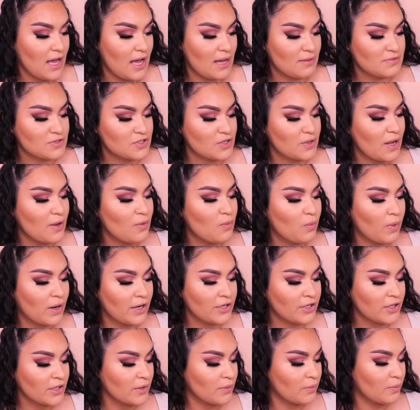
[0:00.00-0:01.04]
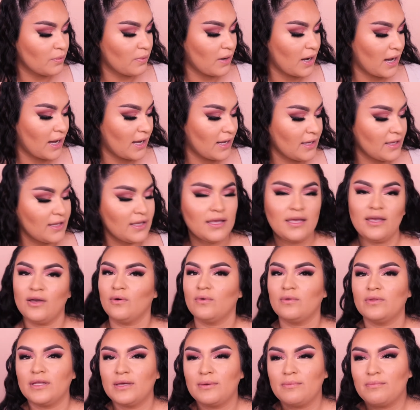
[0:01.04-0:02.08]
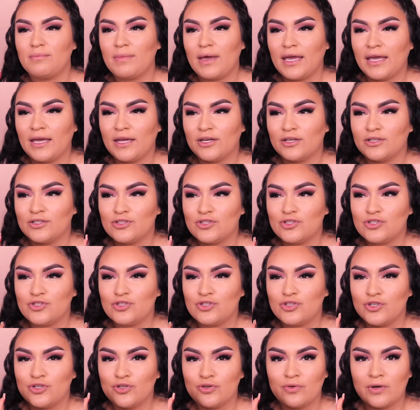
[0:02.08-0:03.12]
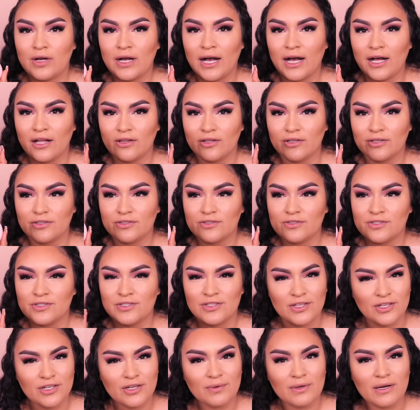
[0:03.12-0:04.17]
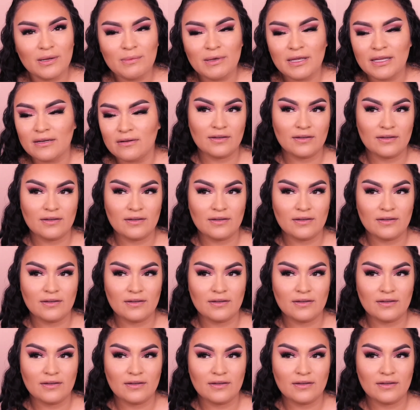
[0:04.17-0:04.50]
So I wonder why he only made 2 colors. You know what I mean?